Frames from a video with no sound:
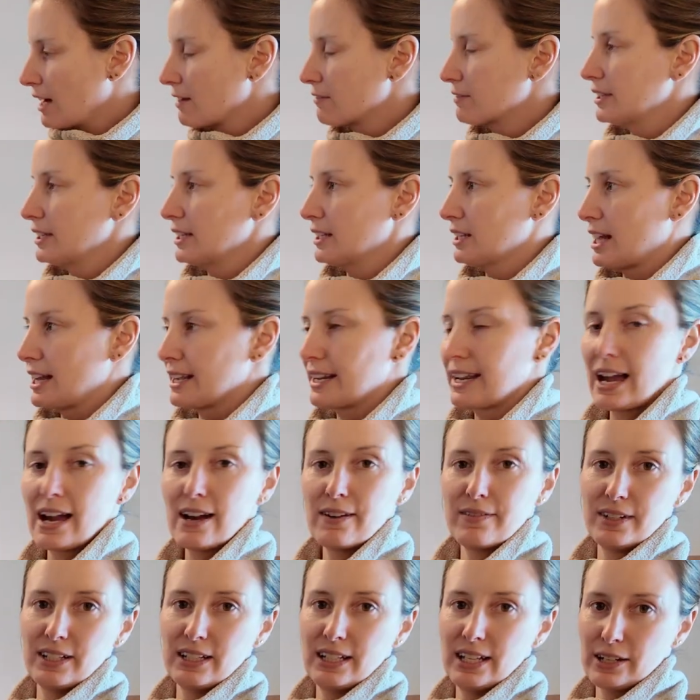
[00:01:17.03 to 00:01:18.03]
I really like
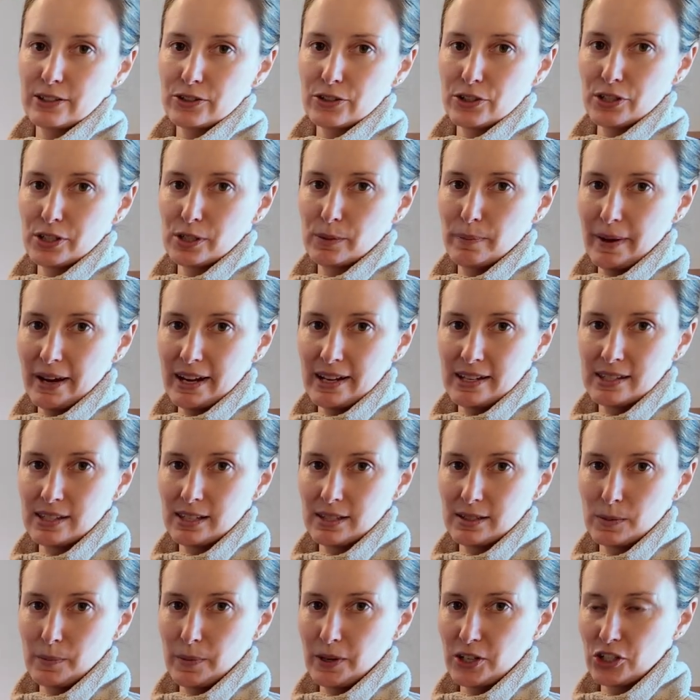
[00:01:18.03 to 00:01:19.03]
having the extra space,
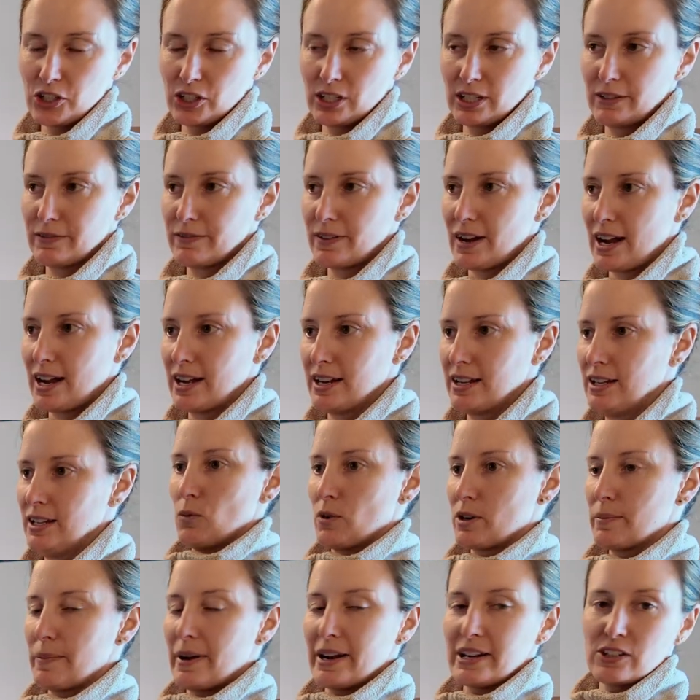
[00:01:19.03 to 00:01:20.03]
especially if I
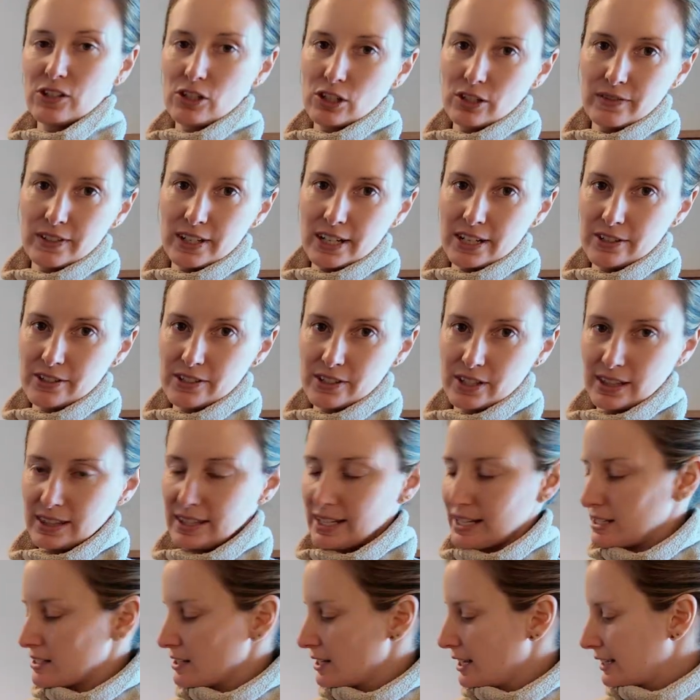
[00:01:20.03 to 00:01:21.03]
want to buy souvenirs and
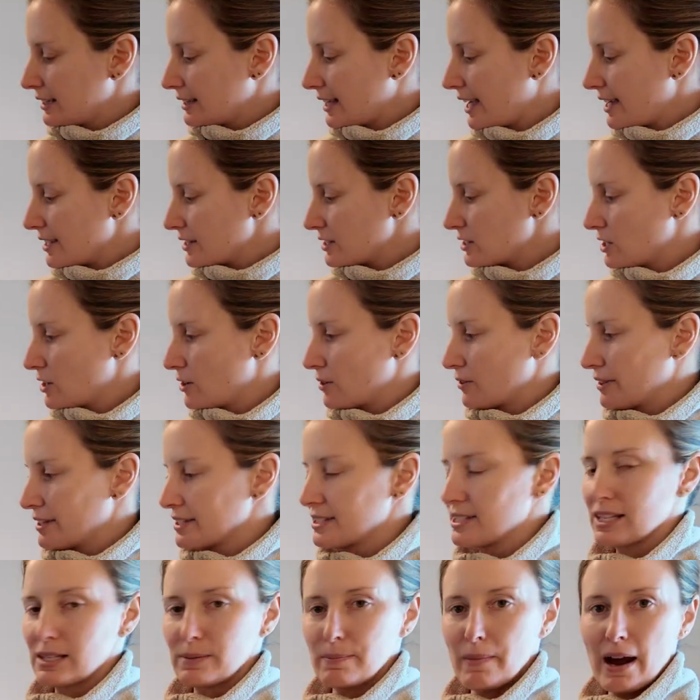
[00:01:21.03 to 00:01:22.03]
things like that. So
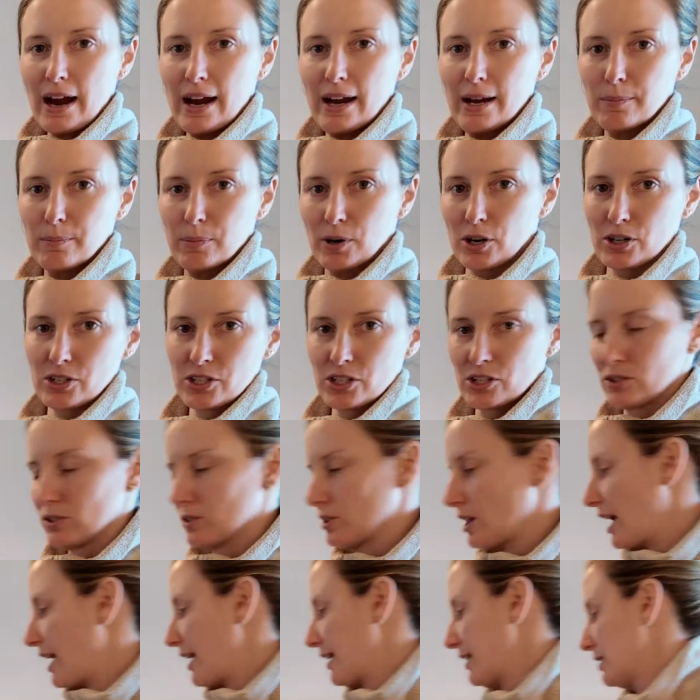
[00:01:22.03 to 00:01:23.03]
this is my
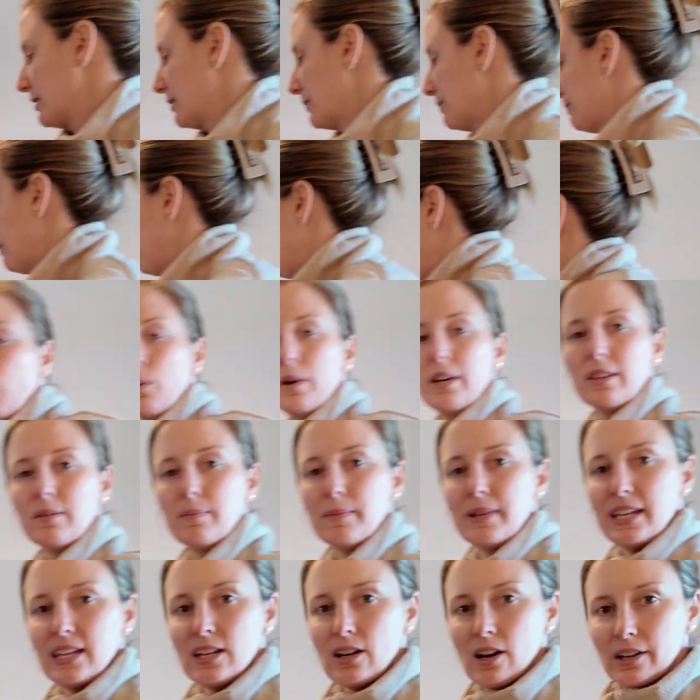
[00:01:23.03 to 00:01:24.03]
personal item. With
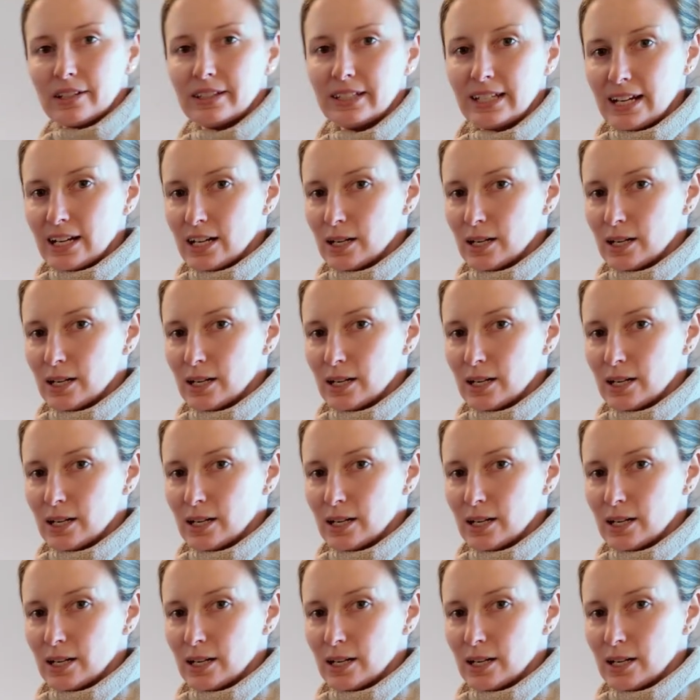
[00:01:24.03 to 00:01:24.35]
me on the